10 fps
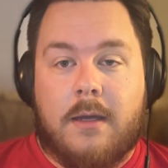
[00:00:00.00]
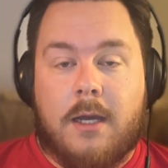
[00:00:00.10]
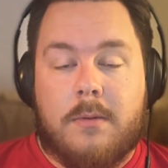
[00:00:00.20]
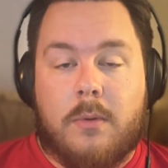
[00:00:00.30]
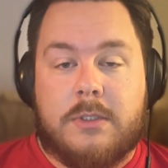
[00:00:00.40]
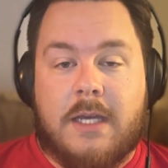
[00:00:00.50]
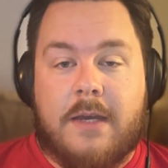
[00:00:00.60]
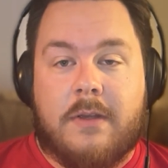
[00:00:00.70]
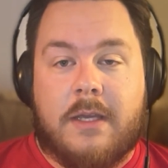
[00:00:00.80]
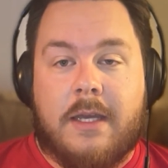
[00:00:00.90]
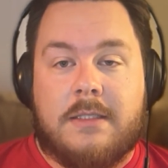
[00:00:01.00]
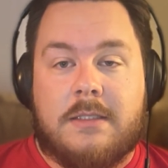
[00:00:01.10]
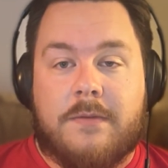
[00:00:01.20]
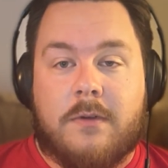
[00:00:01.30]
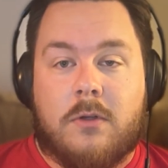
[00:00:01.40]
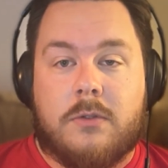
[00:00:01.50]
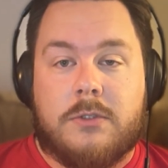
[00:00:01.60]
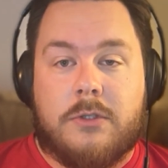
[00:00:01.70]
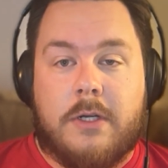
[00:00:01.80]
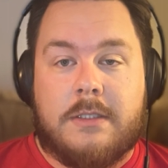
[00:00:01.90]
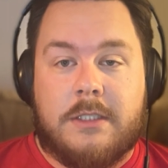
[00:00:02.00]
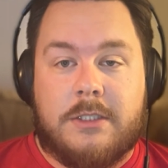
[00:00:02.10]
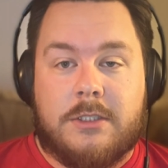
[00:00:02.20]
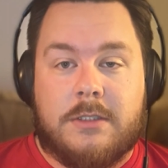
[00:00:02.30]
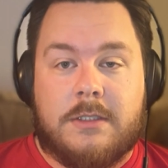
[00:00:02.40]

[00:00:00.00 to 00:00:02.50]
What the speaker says: but was having a difficult transition